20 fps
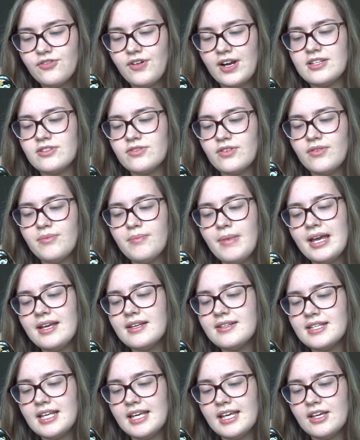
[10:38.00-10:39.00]
friends with
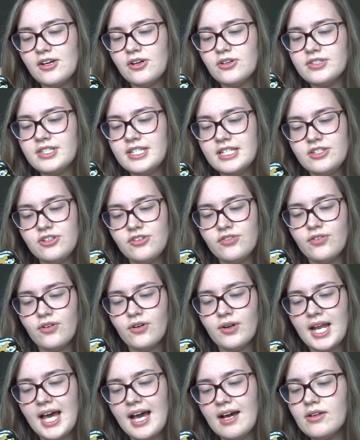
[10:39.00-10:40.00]
Maisie, or did you
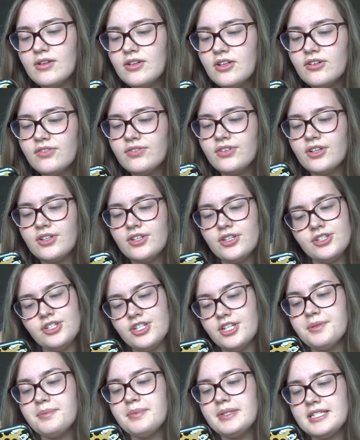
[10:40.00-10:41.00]
fall out? Love your
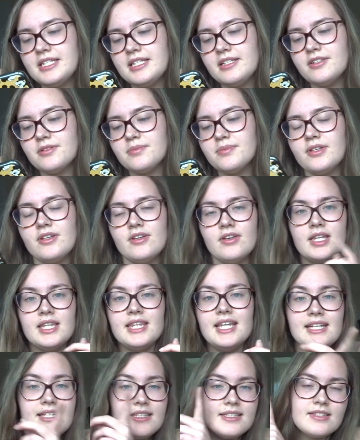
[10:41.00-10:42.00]
YouTube, BTW.
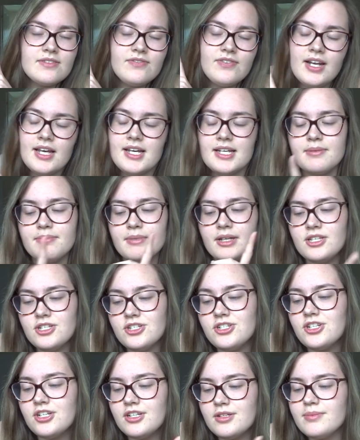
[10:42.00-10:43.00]
Thanks for liking my
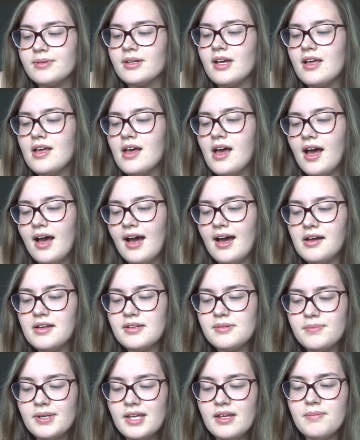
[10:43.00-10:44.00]
YouTube.
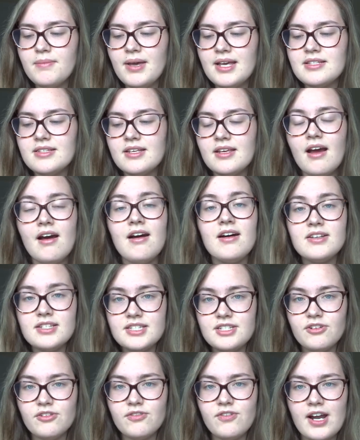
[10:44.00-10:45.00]
And me and Maisie are
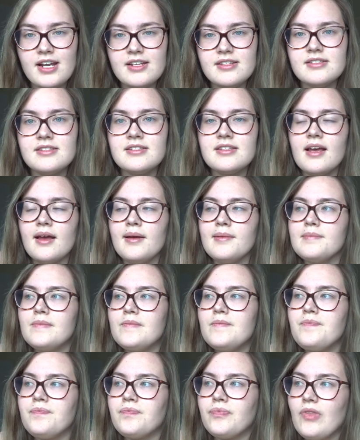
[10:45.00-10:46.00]
still friends.
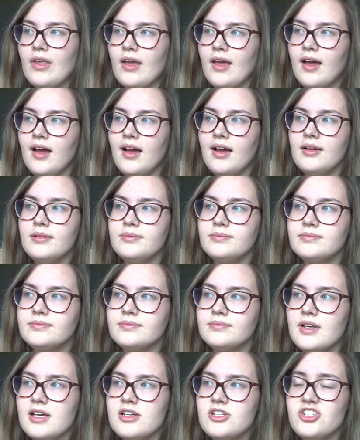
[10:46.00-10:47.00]

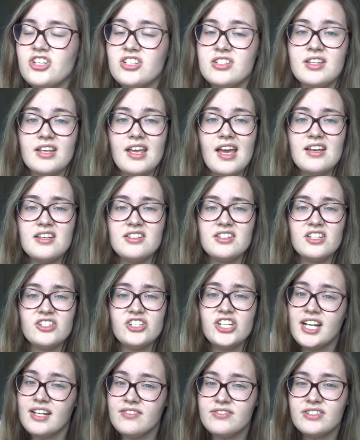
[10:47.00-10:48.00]
It's just the case that
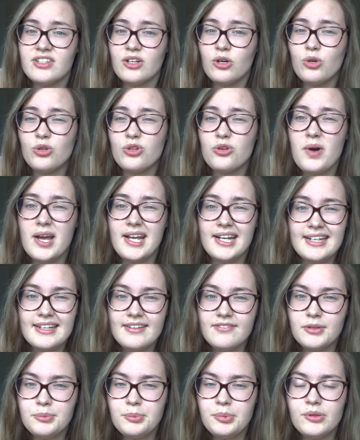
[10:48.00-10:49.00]
she lives all the way in
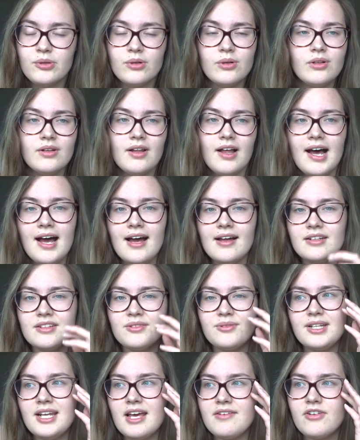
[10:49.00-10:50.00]
Liverpool
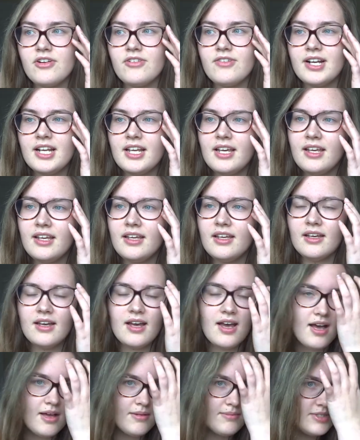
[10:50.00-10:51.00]
and we never really
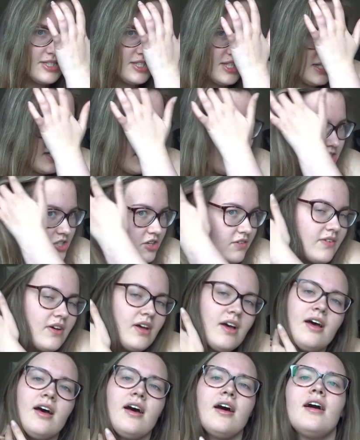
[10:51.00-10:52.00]
see each
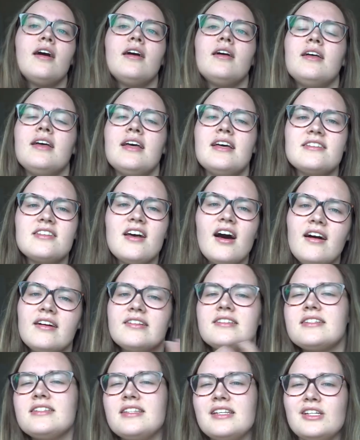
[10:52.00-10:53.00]
other. It's
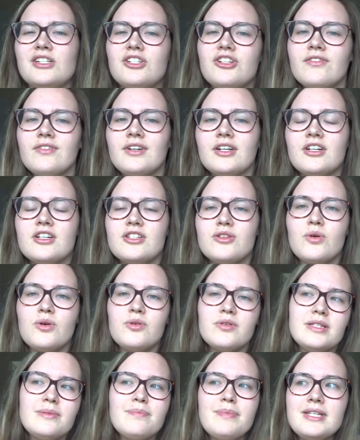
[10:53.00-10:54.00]
hard to see each other because we're
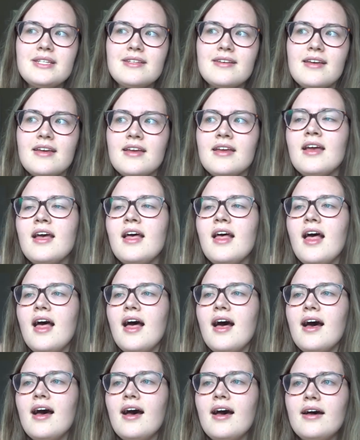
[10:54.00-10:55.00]
always busy.
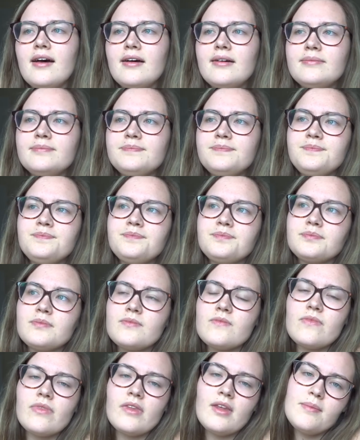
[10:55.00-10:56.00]
But
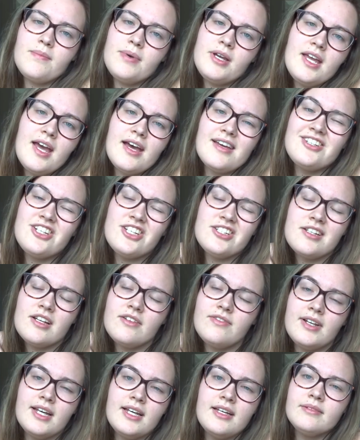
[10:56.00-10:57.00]
yeah, she's
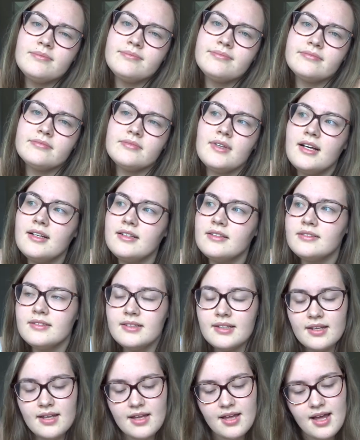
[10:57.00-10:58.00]
lovely.
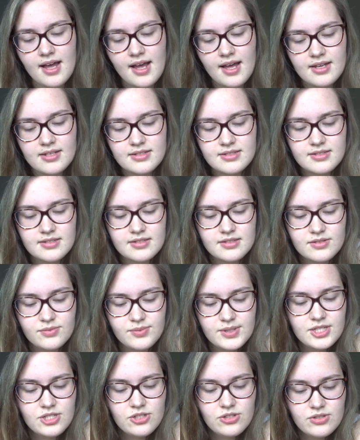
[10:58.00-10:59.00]
And
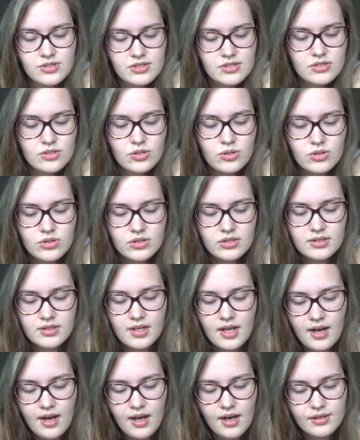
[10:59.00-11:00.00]
we do talk
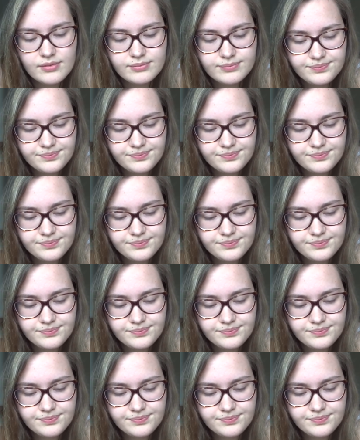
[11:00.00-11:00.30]
a lot.